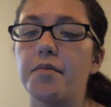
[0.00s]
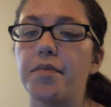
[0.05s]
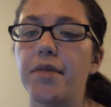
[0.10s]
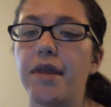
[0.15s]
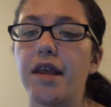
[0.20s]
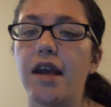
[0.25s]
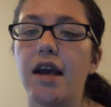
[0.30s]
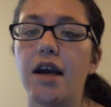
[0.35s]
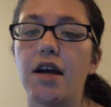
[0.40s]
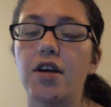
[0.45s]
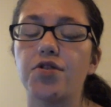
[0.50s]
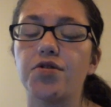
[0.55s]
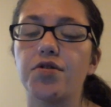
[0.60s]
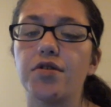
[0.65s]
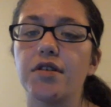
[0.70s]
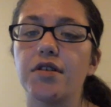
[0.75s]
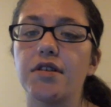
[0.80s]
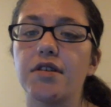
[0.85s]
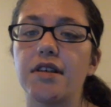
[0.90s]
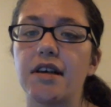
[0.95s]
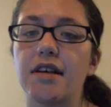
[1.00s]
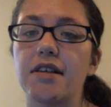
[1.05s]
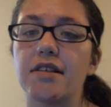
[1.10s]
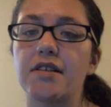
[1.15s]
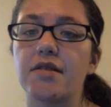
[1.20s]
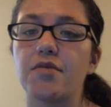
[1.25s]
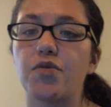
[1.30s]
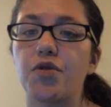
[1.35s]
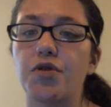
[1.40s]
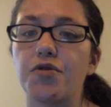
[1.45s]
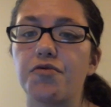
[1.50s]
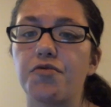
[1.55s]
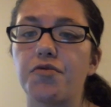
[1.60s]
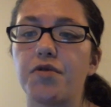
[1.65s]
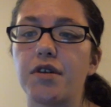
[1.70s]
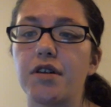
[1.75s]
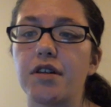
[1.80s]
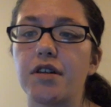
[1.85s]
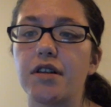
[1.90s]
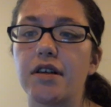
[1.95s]
It actually takes someone
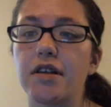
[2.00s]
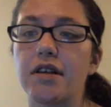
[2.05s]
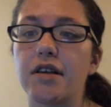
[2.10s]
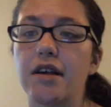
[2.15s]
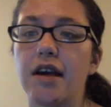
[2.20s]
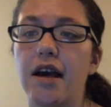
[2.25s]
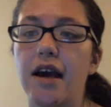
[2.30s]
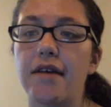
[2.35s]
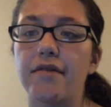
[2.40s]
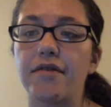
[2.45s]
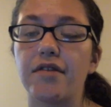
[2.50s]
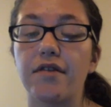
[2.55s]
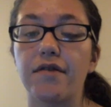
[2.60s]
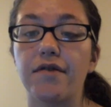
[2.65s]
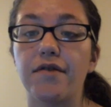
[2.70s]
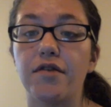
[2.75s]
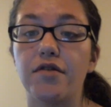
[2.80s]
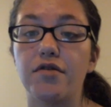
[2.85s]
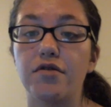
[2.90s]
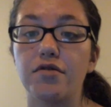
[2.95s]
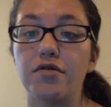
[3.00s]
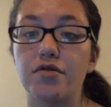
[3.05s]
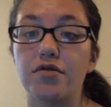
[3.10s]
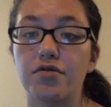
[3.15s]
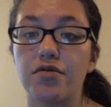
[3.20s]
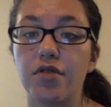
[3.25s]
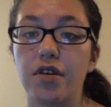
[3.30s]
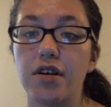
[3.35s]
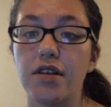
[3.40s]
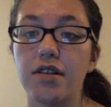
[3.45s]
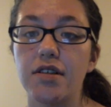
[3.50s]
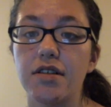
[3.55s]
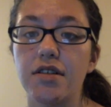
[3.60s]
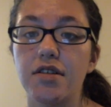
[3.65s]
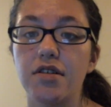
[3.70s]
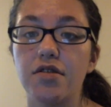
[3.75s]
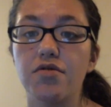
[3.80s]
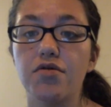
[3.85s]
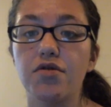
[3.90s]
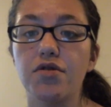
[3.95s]
really having full trust,
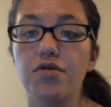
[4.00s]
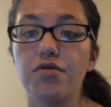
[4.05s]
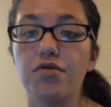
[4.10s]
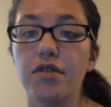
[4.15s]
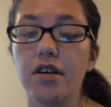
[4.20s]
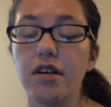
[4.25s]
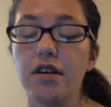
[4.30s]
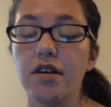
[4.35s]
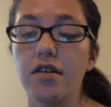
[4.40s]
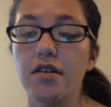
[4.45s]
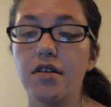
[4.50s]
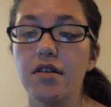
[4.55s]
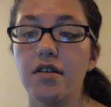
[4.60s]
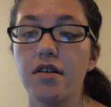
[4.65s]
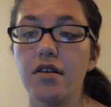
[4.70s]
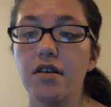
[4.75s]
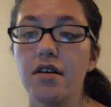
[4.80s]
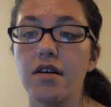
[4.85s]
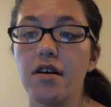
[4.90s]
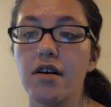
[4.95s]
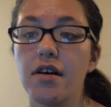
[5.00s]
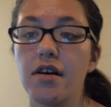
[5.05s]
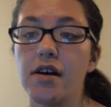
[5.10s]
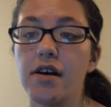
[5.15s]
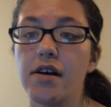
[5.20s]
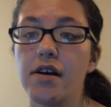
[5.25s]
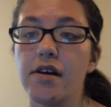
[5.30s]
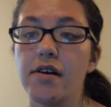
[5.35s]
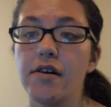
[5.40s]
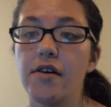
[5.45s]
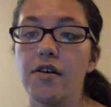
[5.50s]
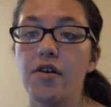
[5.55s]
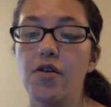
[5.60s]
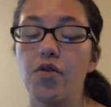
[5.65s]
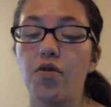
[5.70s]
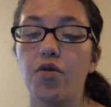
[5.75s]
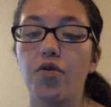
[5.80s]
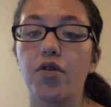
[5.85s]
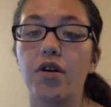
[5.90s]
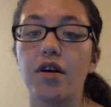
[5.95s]
usually,
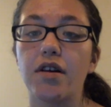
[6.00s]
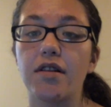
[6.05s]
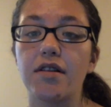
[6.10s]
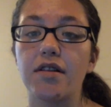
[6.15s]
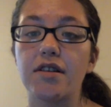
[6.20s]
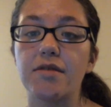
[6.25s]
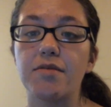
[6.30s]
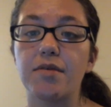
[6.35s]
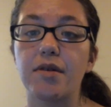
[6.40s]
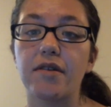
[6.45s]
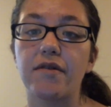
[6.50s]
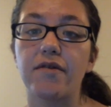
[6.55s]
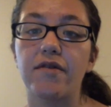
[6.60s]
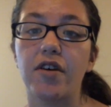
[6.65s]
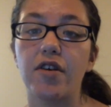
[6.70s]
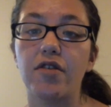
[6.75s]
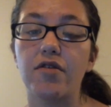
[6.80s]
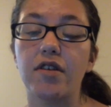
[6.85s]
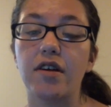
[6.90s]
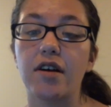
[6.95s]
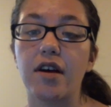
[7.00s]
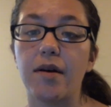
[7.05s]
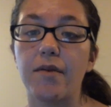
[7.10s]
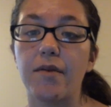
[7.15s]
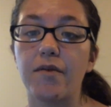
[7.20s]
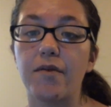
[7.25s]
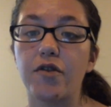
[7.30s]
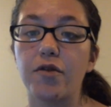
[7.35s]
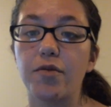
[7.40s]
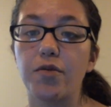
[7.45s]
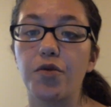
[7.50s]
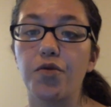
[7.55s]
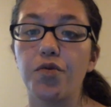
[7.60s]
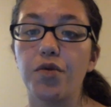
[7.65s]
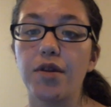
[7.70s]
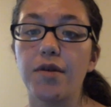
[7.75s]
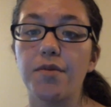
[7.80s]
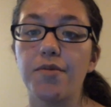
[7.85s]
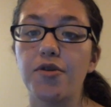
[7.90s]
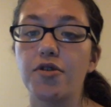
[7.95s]
or at least being fairly comfortable
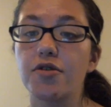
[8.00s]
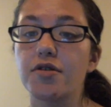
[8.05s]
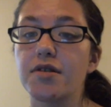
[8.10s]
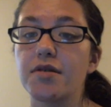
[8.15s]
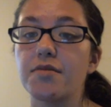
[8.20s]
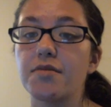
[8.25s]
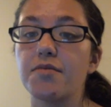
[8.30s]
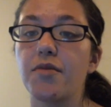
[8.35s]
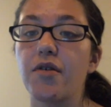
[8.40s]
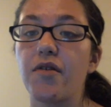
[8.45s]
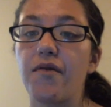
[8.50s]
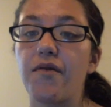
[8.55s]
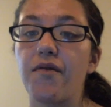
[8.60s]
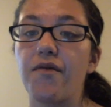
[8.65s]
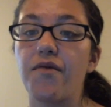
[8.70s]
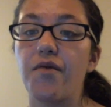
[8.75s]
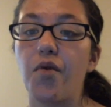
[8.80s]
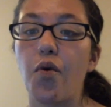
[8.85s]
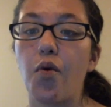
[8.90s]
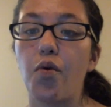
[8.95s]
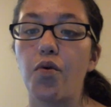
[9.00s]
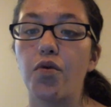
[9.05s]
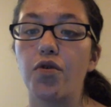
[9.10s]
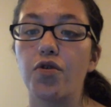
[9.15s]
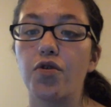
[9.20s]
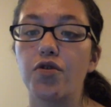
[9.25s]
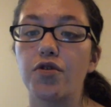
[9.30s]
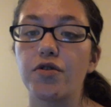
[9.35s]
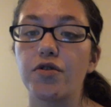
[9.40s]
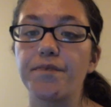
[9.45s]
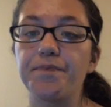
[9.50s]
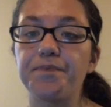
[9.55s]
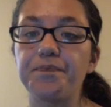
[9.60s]
with a person before